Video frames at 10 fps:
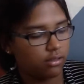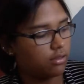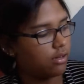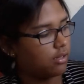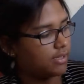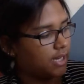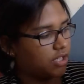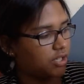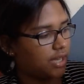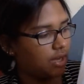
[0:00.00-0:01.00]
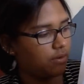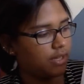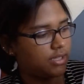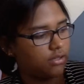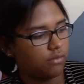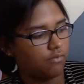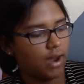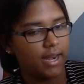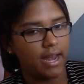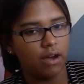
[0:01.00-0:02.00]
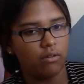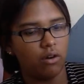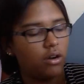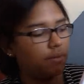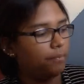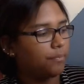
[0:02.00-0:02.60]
the section that you need to write out on.